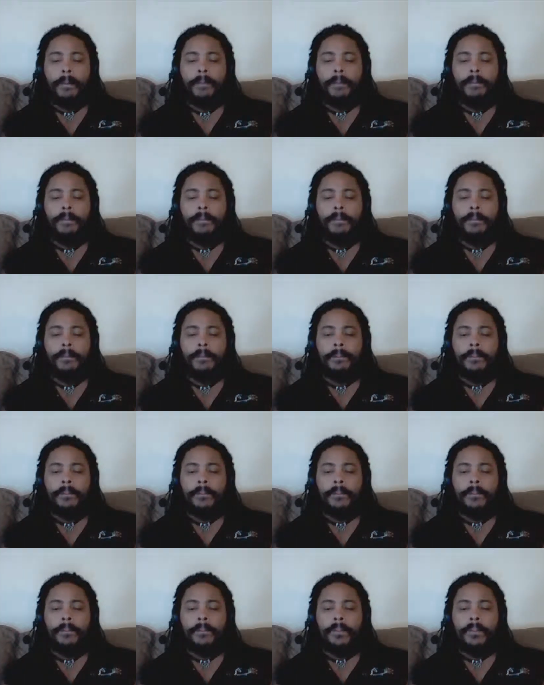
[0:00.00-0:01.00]

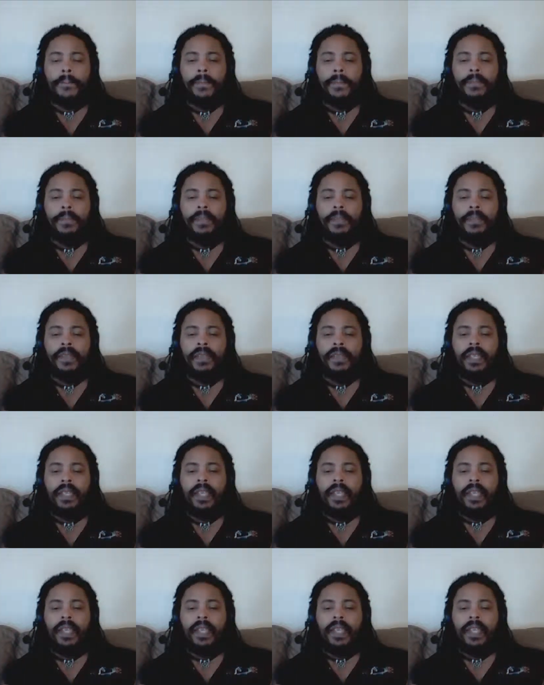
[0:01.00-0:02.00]

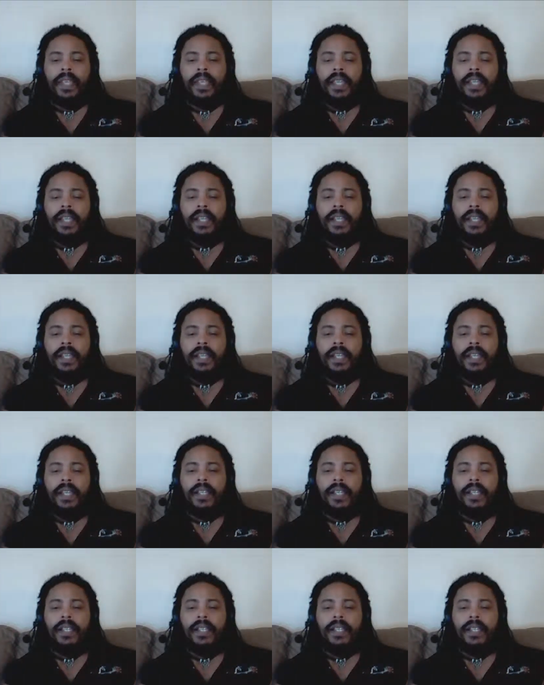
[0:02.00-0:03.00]

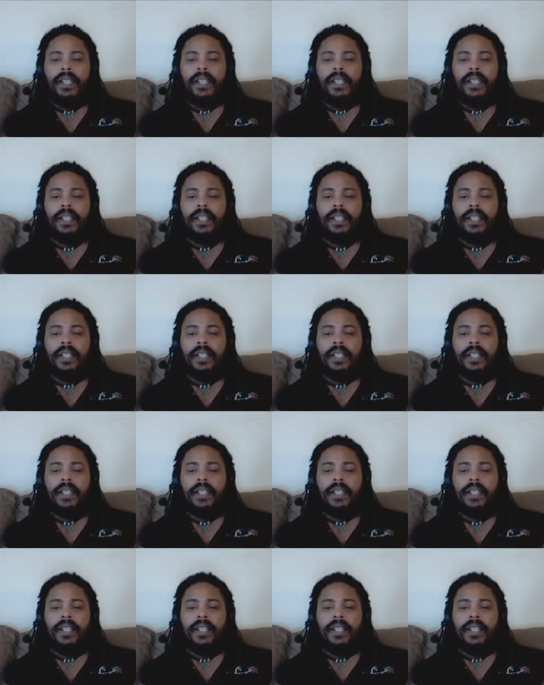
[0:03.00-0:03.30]
[no speech]